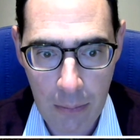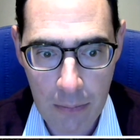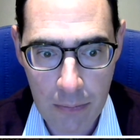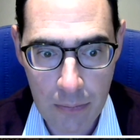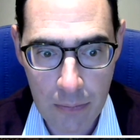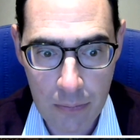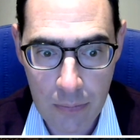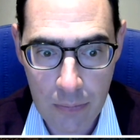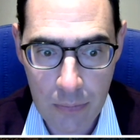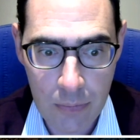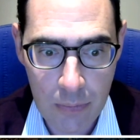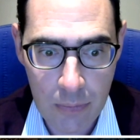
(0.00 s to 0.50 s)

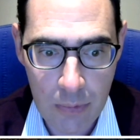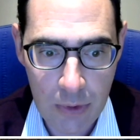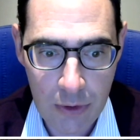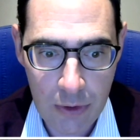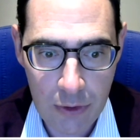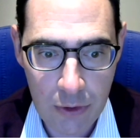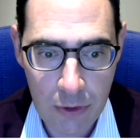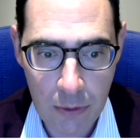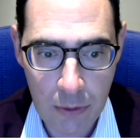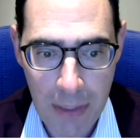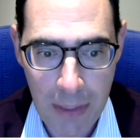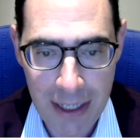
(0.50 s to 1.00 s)

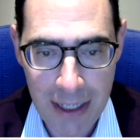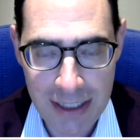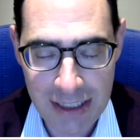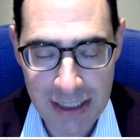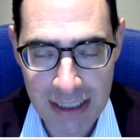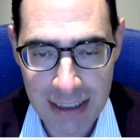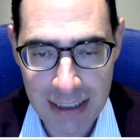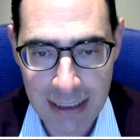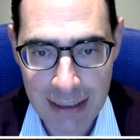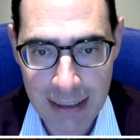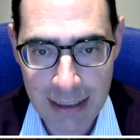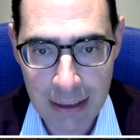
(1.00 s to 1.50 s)
you
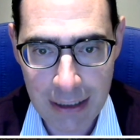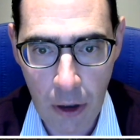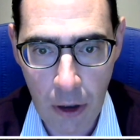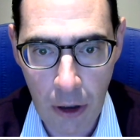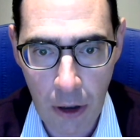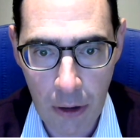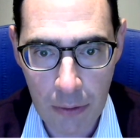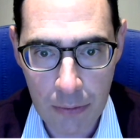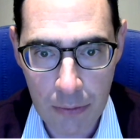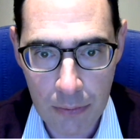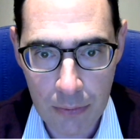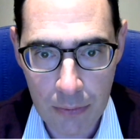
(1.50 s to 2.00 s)
basically
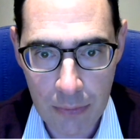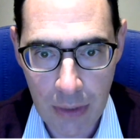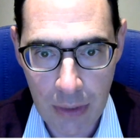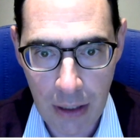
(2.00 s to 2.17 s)
got